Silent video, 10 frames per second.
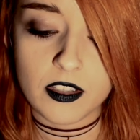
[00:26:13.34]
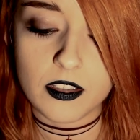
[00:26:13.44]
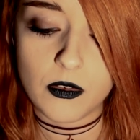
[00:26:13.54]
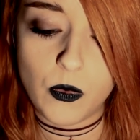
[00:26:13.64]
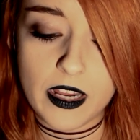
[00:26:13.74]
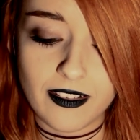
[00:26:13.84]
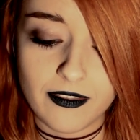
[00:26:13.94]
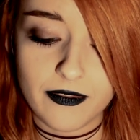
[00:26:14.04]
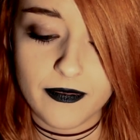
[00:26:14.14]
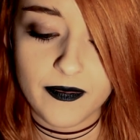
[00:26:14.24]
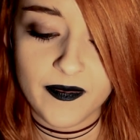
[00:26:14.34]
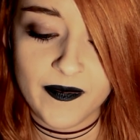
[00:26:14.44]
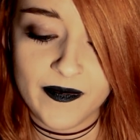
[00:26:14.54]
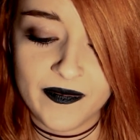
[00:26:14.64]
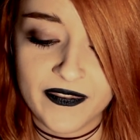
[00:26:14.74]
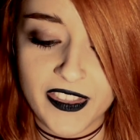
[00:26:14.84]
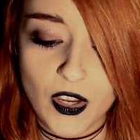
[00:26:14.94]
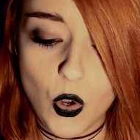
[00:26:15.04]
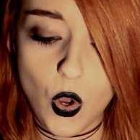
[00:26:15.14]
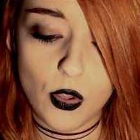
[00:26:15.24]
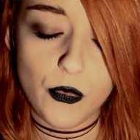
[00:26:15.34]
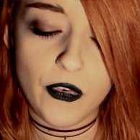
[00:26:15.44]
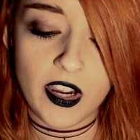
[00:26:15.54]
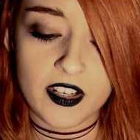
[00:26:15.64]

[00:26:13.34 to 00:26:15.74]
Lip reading: to win. All the fire